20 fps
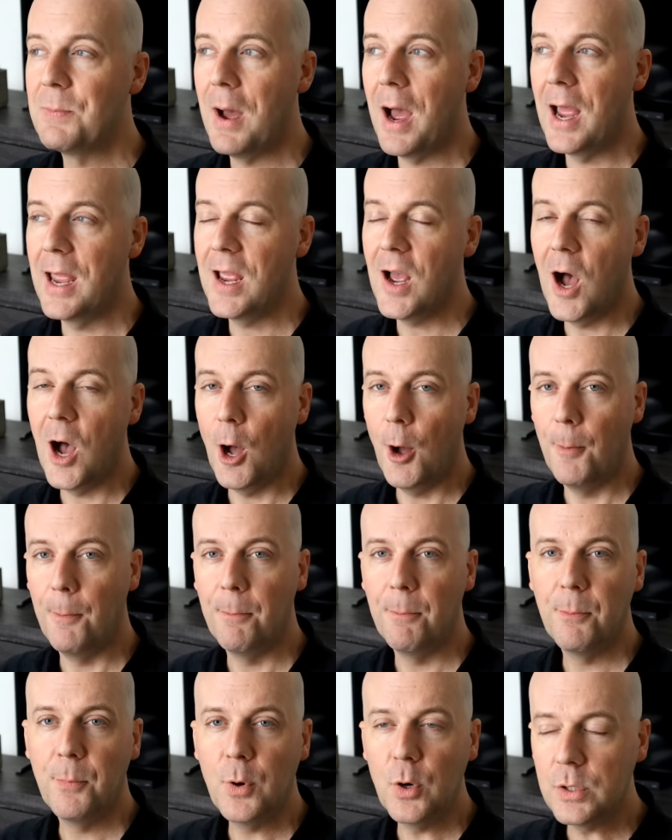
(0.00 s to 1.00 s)
It's my
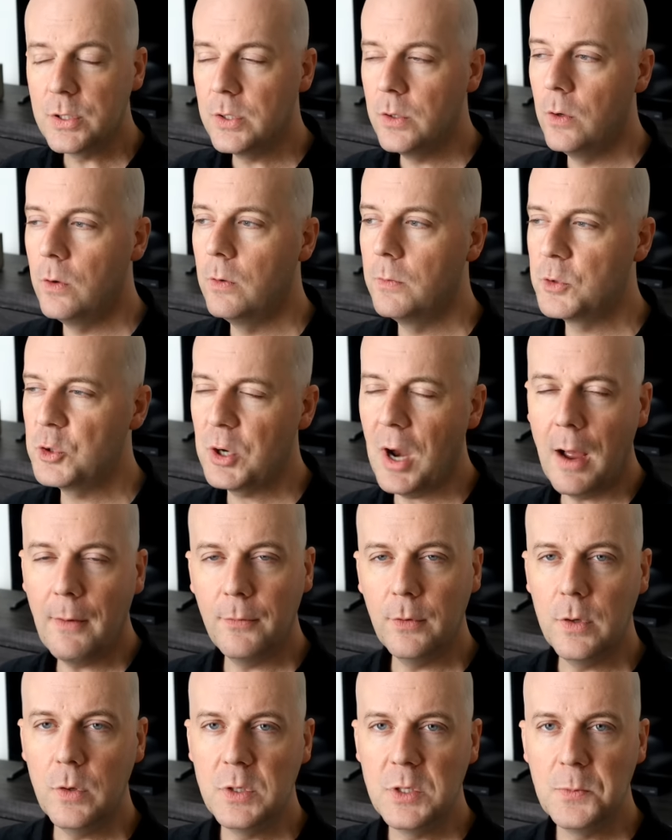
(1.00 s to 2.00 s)
um, personal
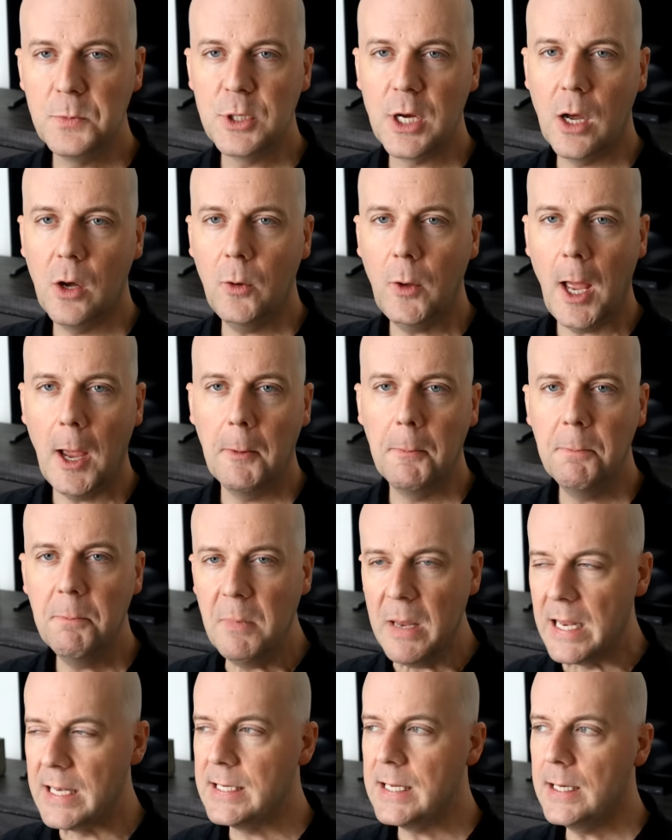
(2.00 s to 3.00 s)
travel YouTube channel. I
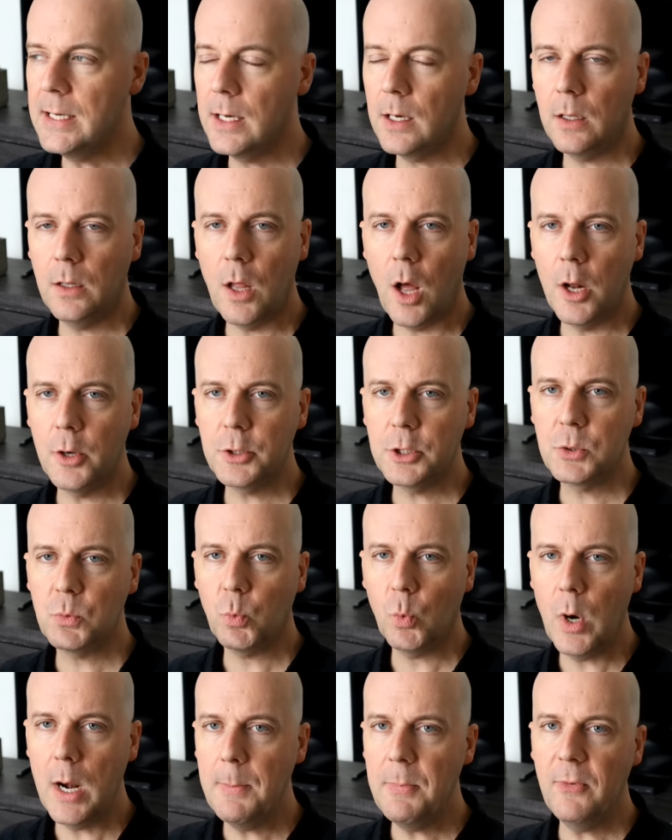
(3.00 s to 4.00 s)
intended to
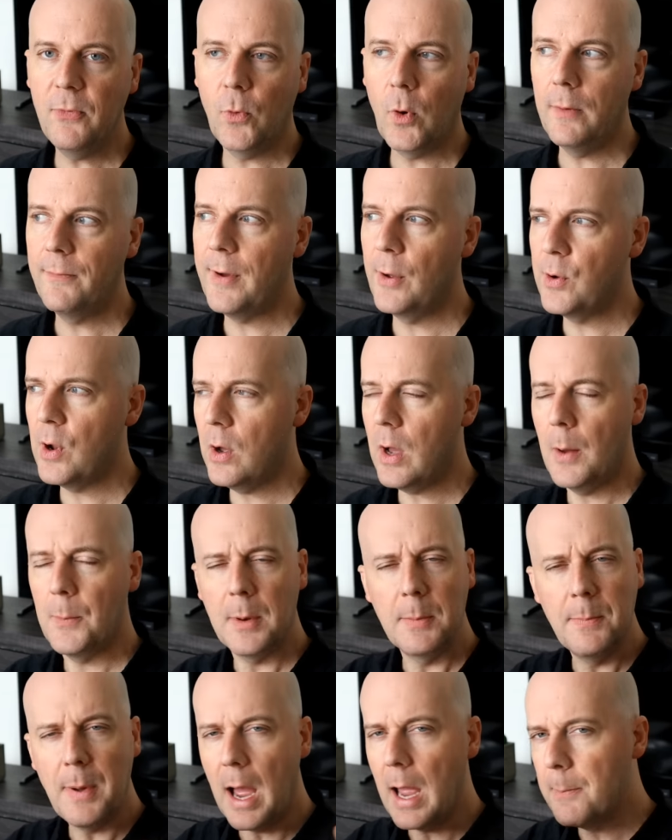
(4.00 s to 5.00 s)
launch right before I found out I'll
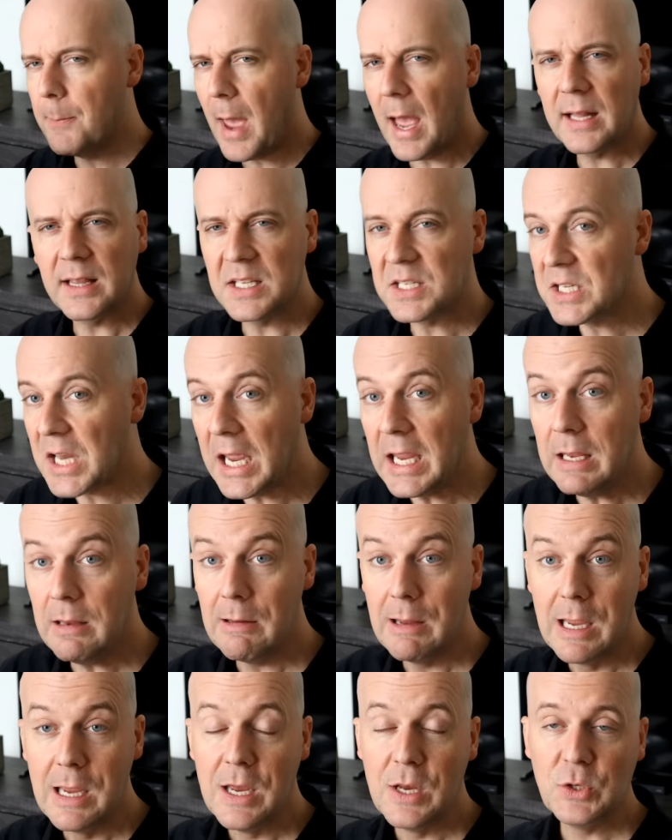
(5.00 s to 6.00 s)
be buying back the
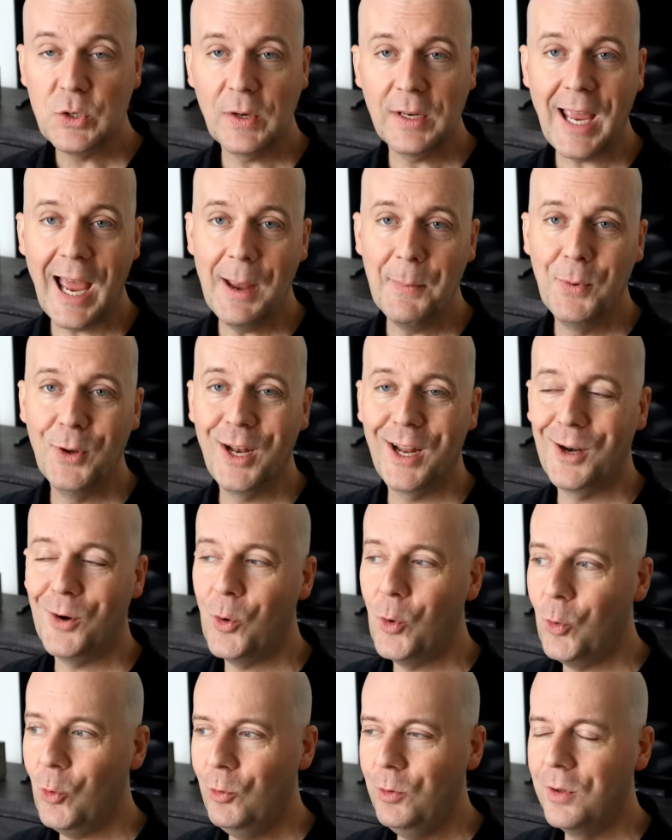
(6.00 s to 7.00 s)
site. So I kind of put it on
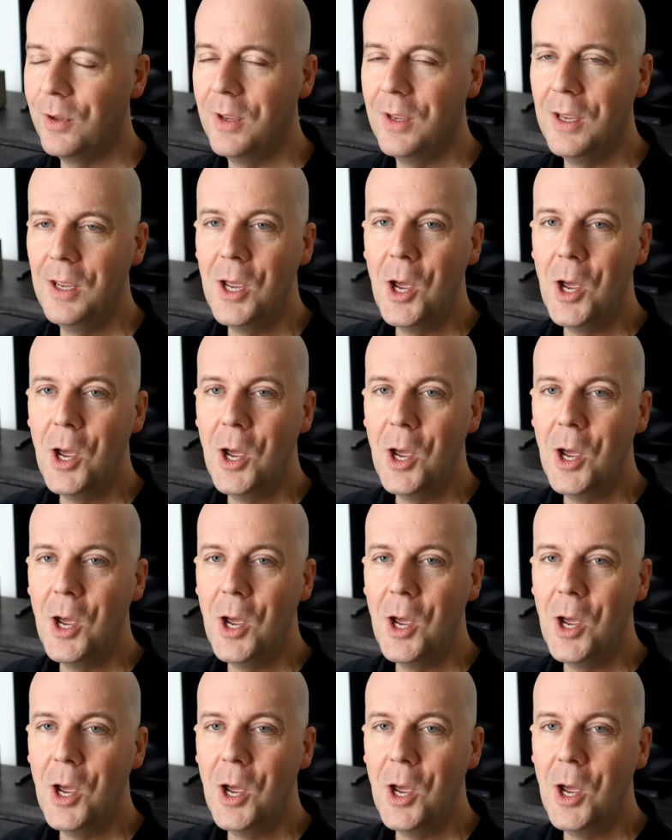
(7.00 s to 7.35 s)
hold.